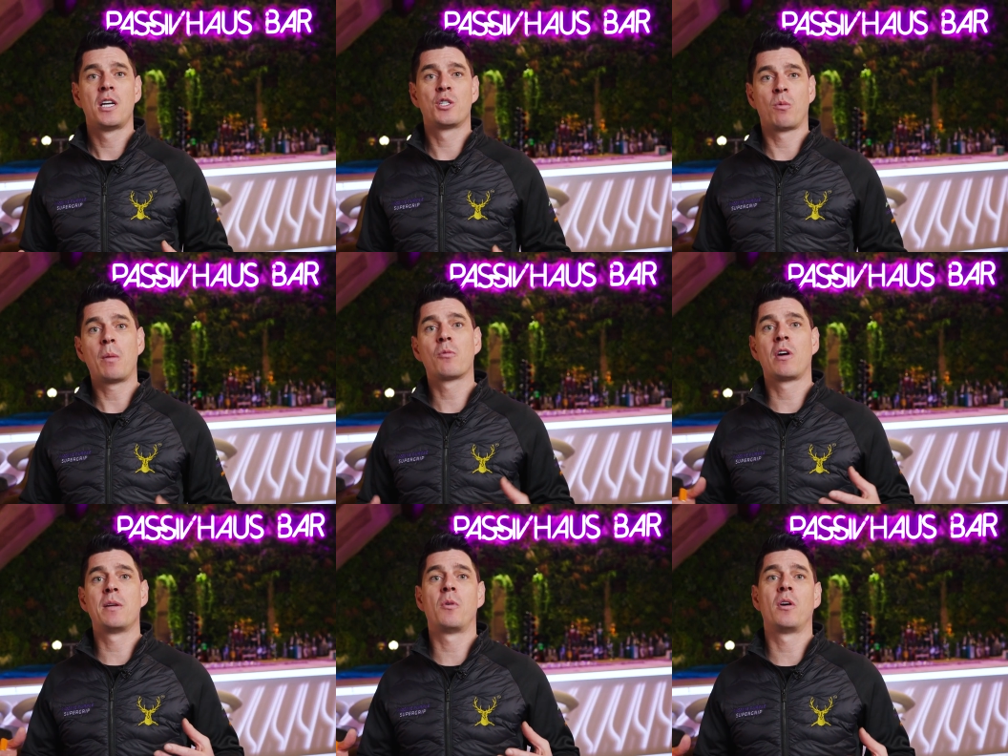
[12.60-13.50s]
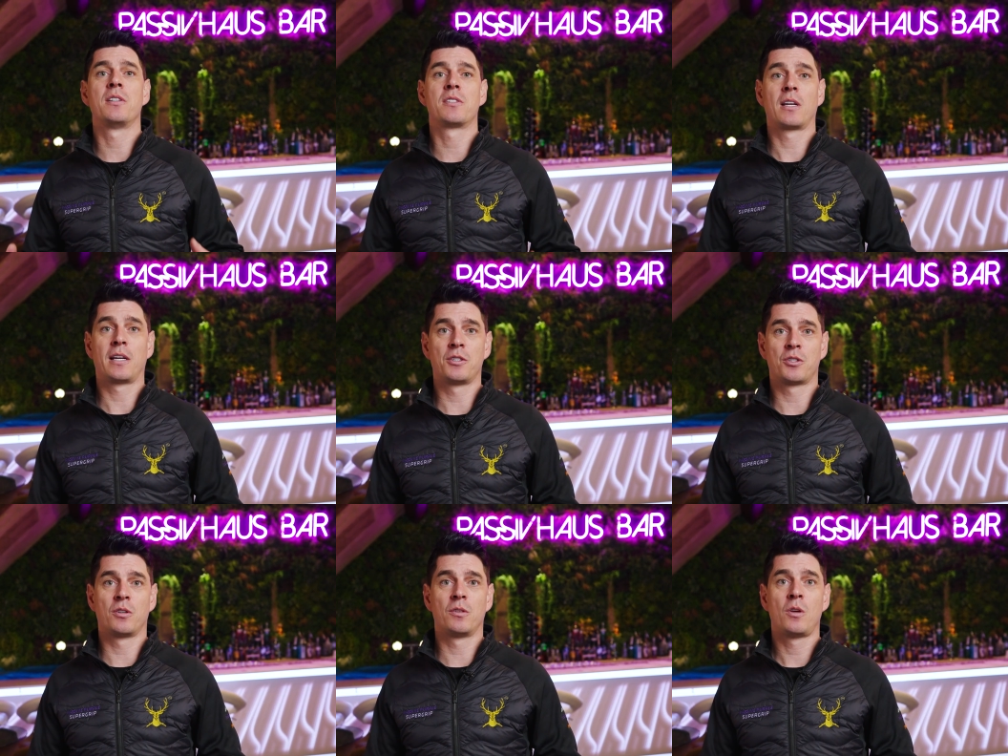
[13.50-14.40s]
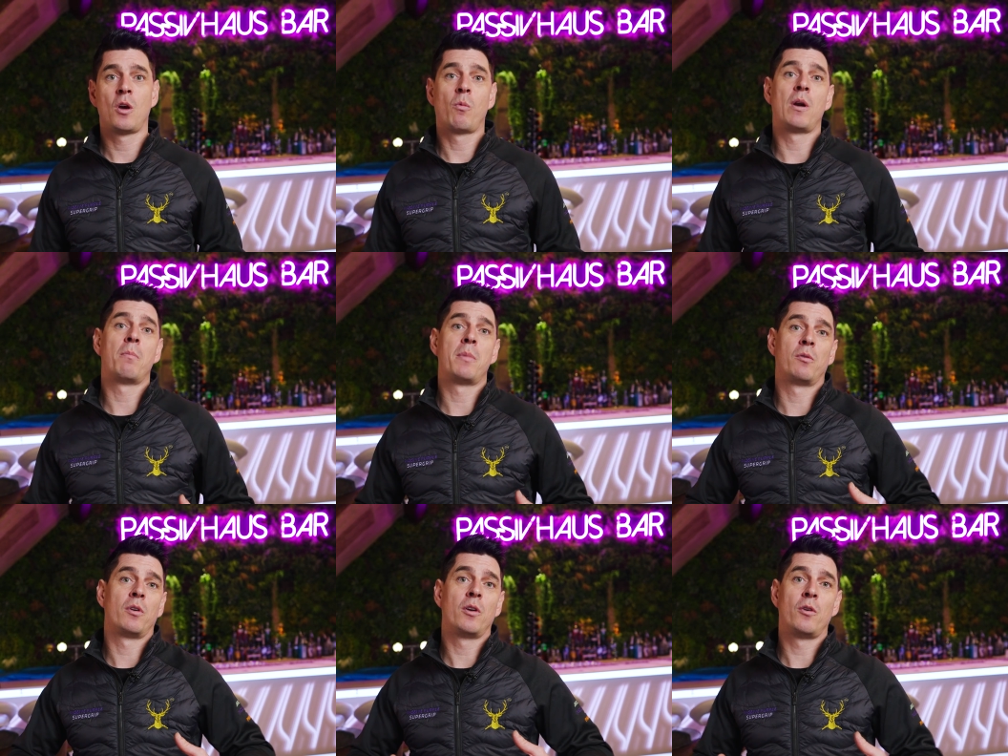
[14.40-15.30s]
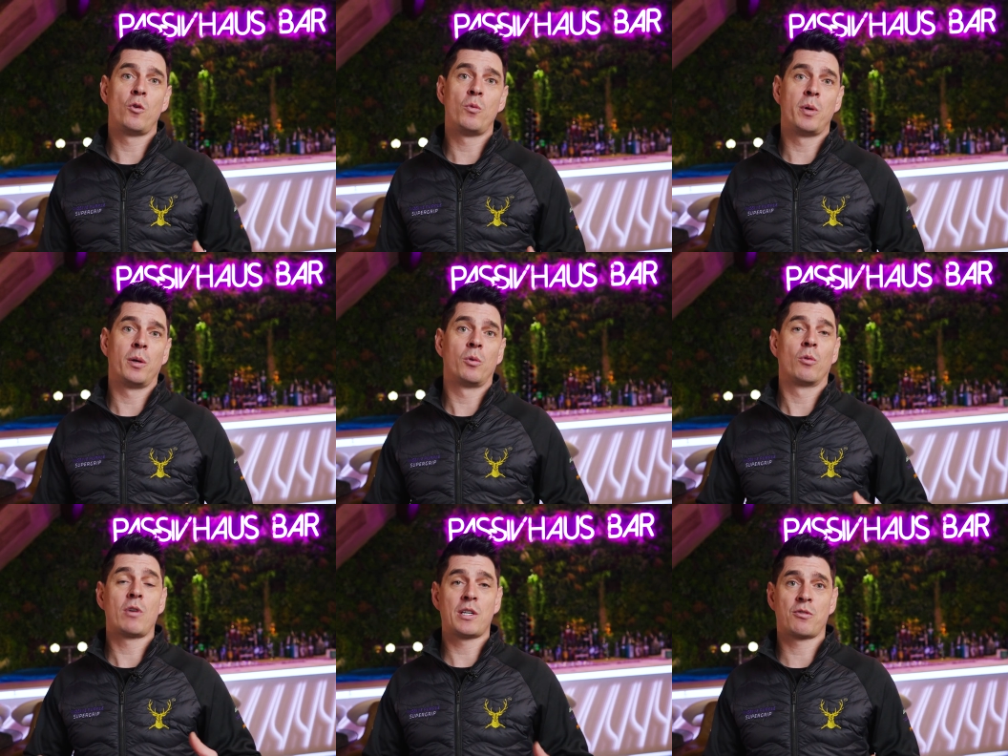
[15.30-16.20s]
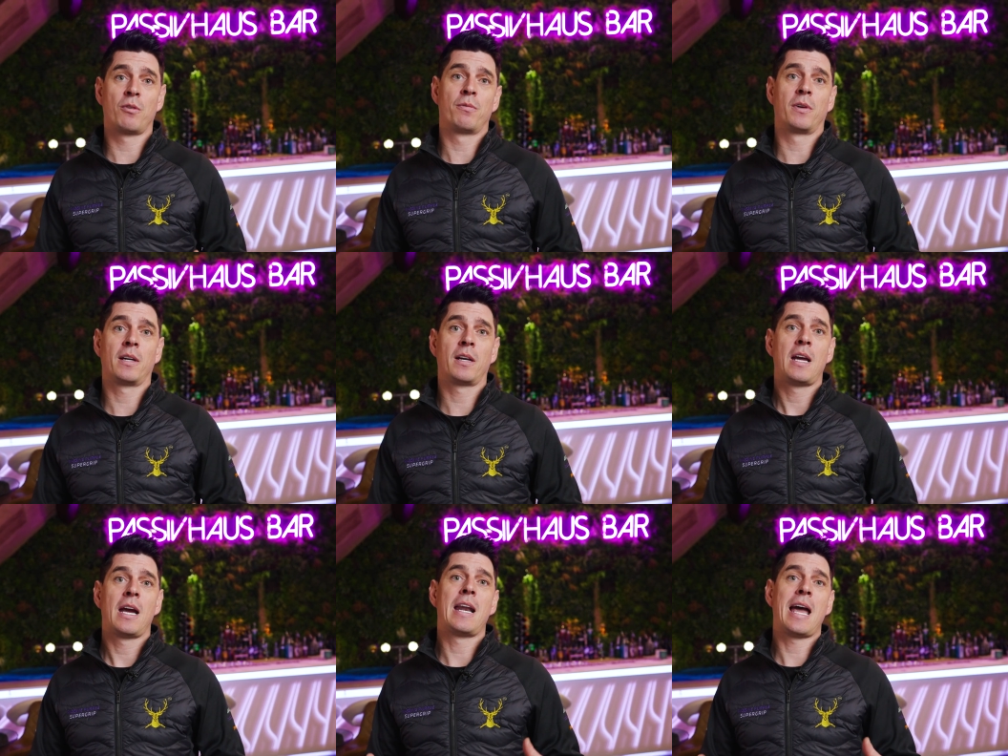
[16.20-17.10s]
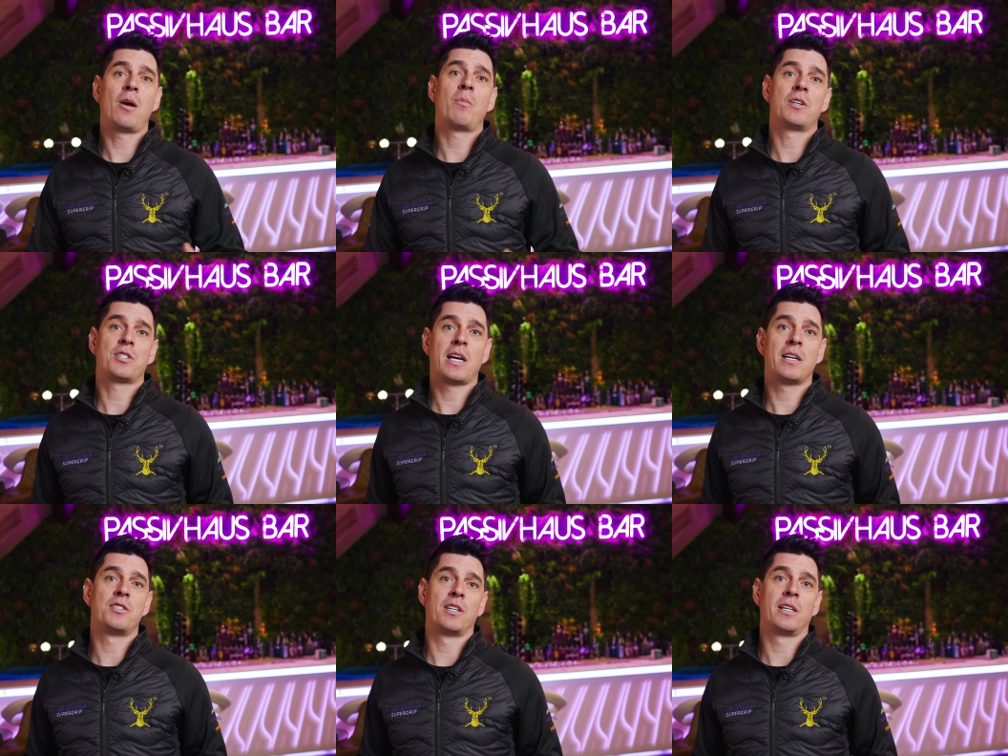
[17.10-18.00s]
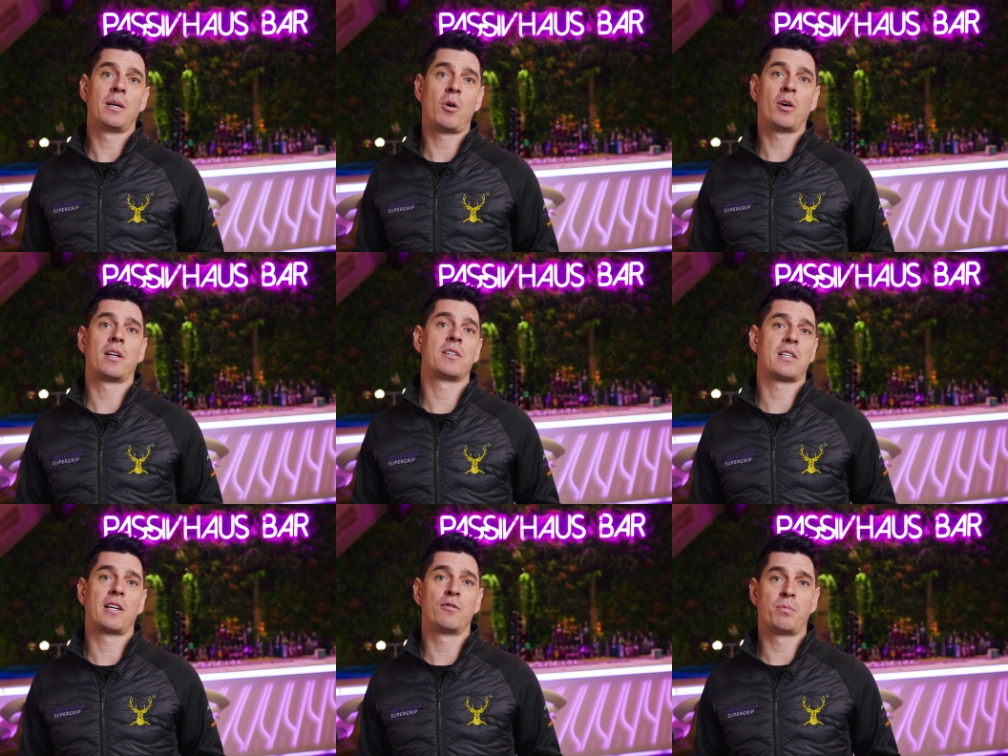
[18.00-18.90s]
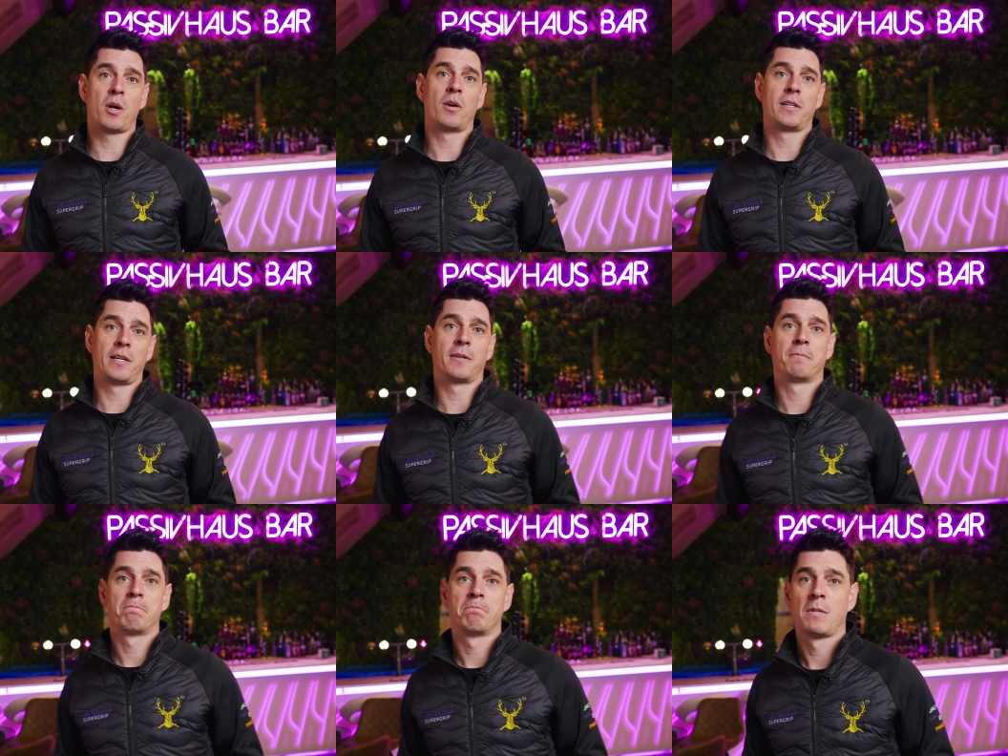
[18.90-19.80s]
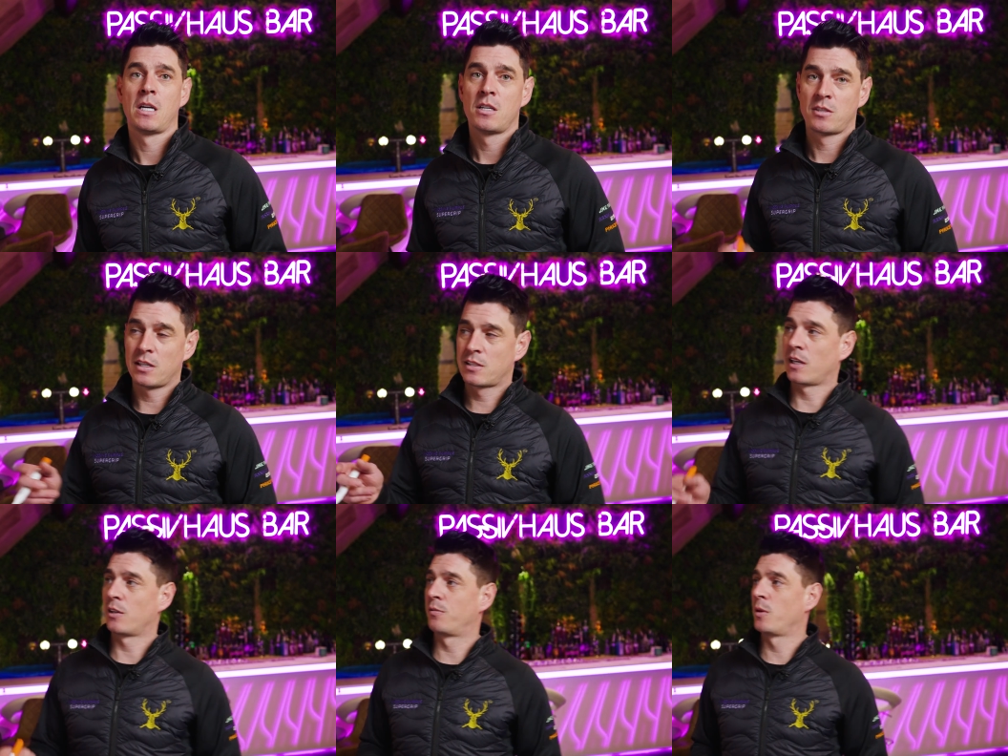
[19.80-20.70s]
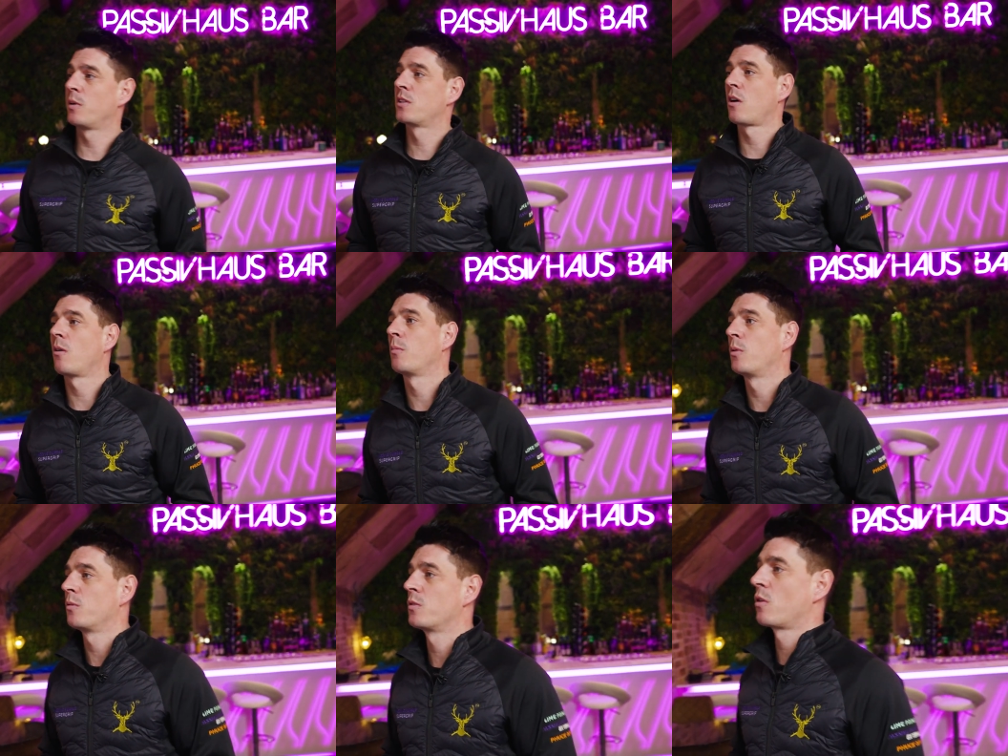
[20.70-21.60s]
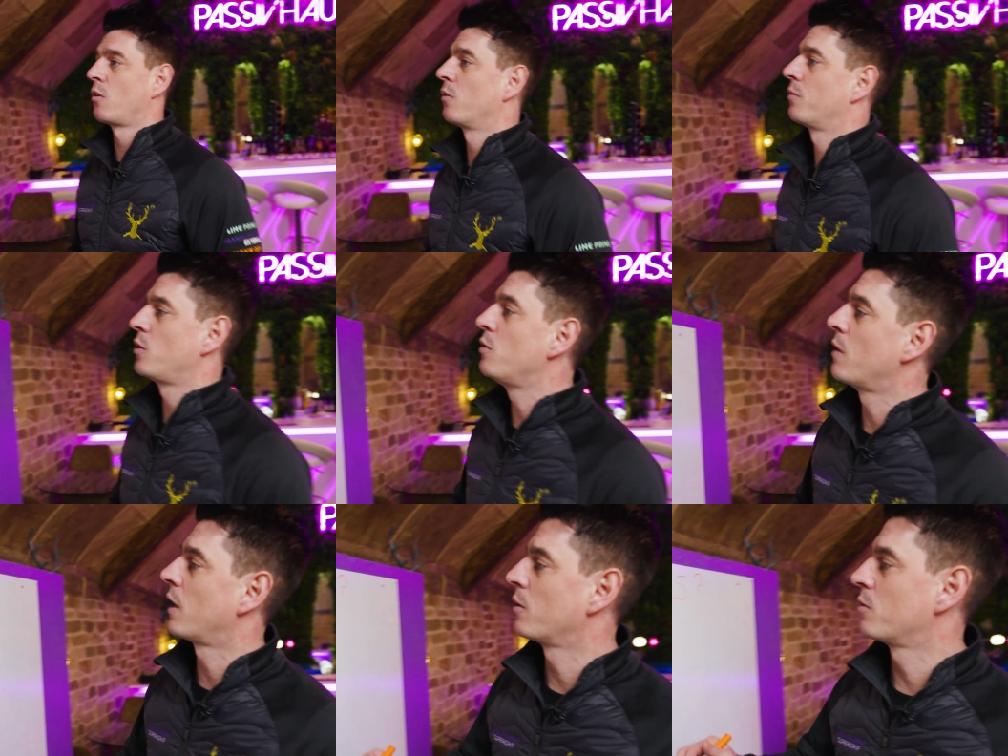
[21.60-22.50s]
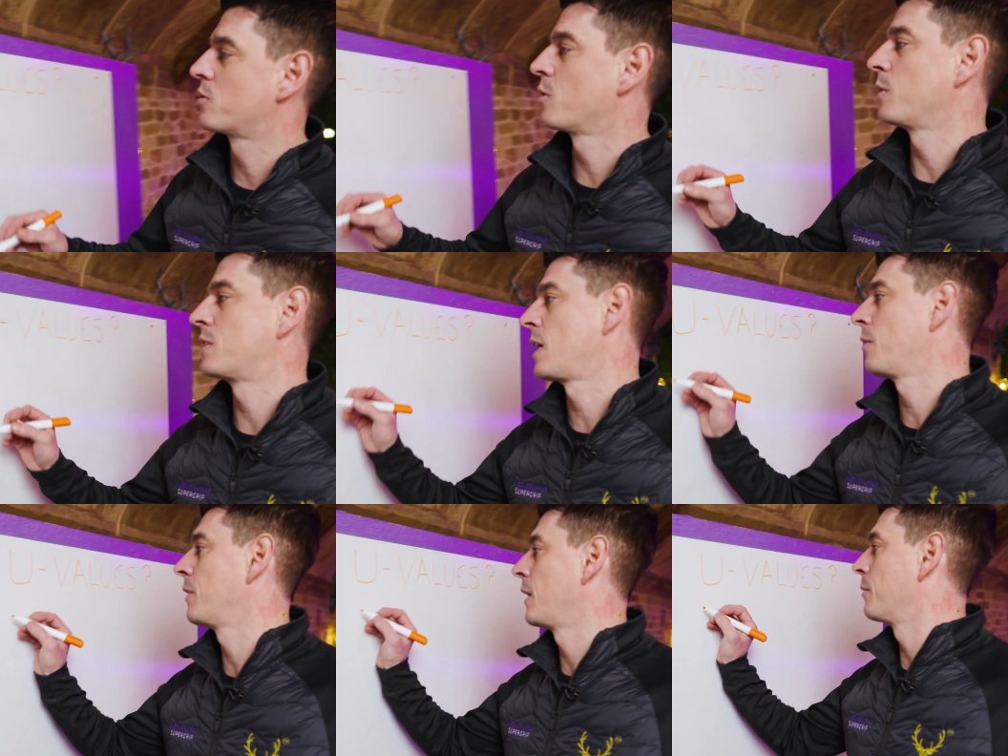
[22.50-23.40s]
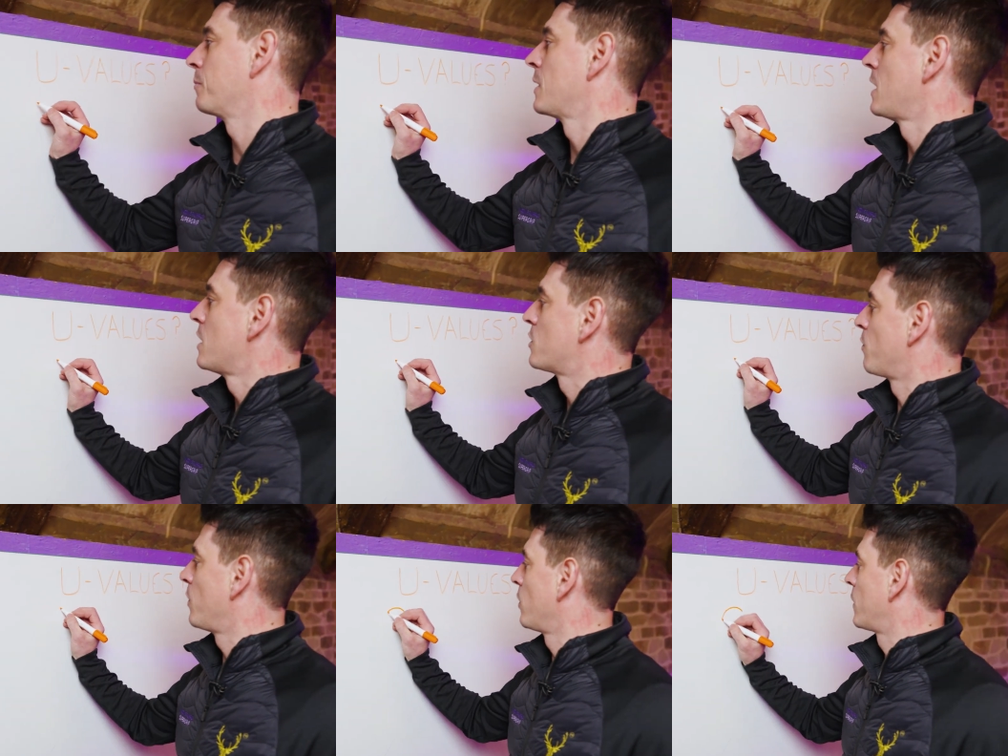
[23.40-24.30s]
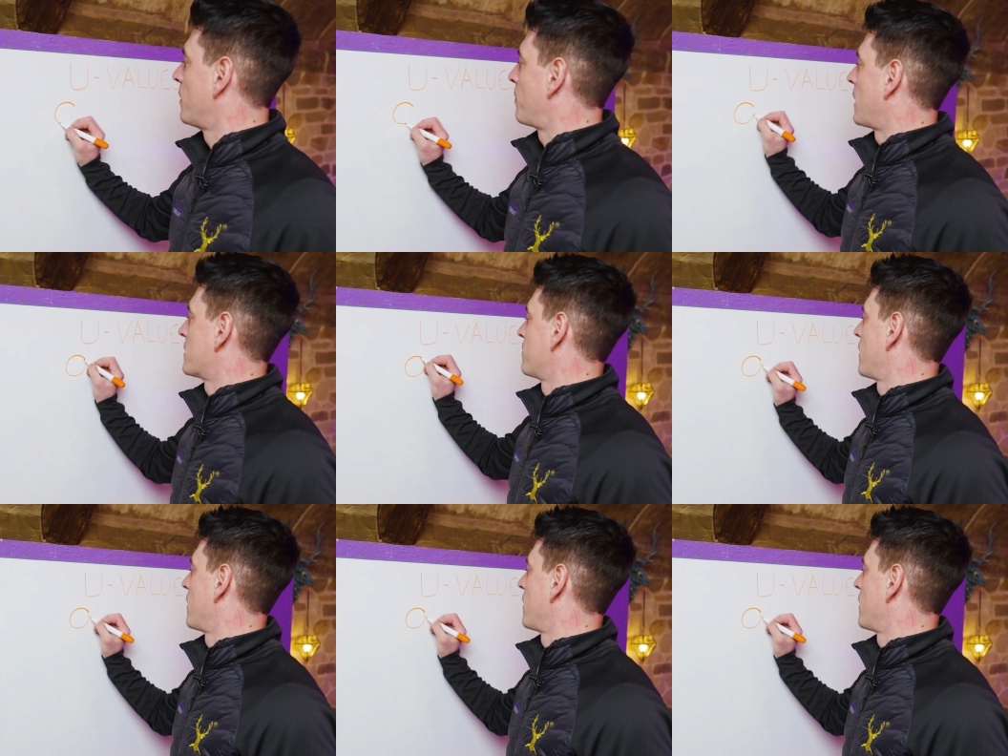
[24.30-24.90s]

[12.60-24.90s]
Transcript: to upgrade my insulation when I'm building a new build or retrofit, and how much energy am I going to save per year? So let's take a few examples of U values that we're touting out. So if we're looking at passive